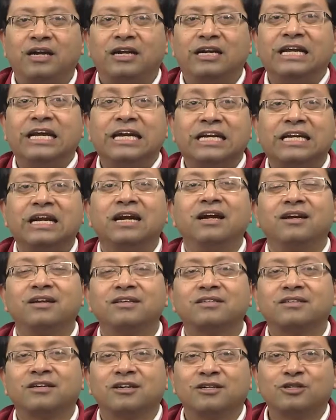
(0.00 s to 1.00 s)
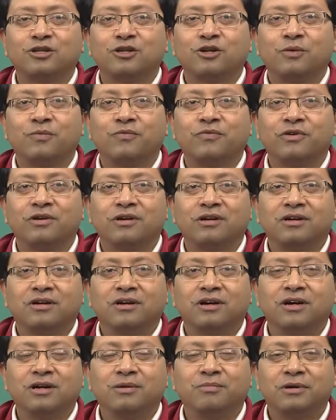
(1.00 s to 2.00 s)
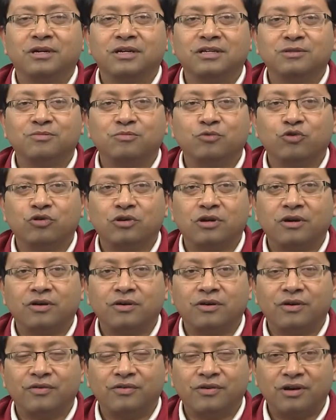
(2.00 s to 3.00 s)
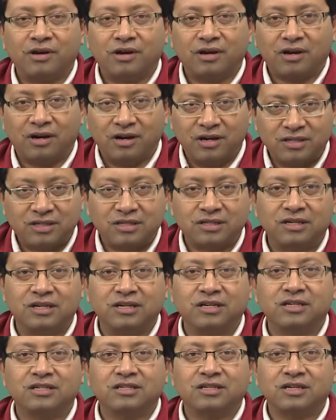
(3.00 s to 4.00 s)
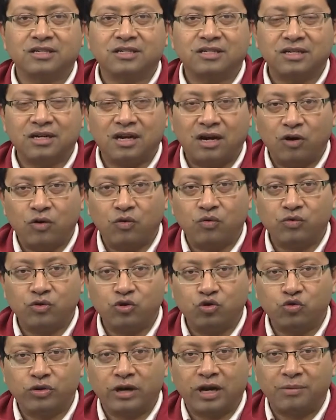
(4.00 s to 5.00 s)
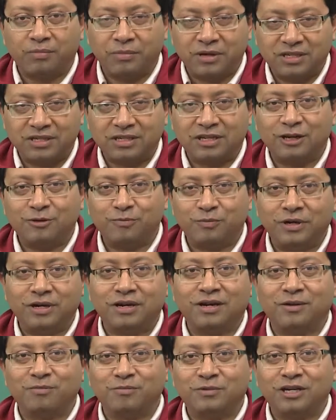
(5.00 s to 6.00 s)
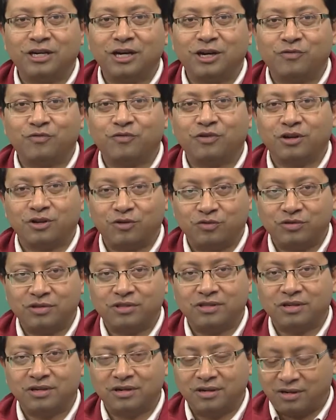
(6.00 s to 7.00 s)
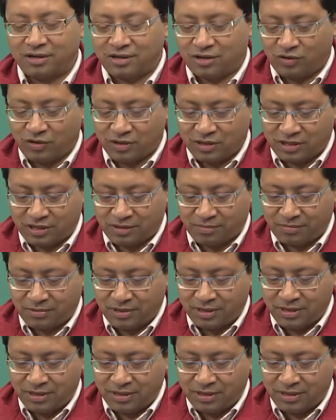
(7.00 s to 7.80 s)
detailed discussion about GERT, but is more of a cursory discussion how you can basically build up the network using the GERT concept.